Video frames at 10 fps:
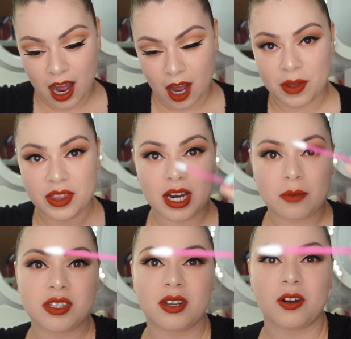And then
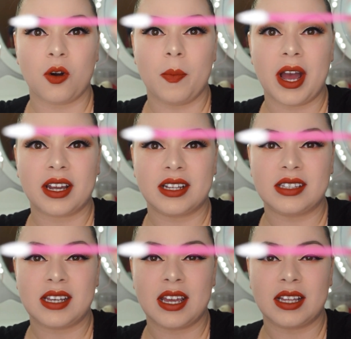I'm just gonna go back
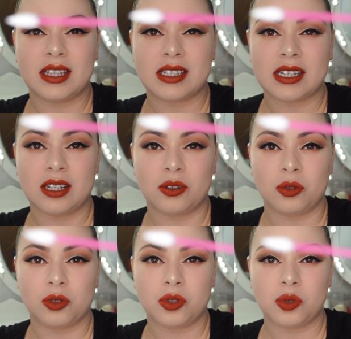and take this
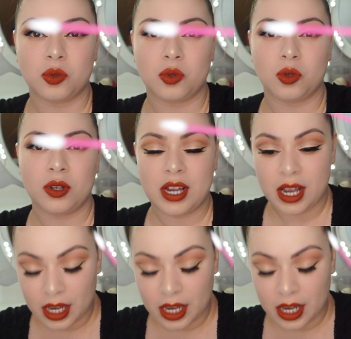little tool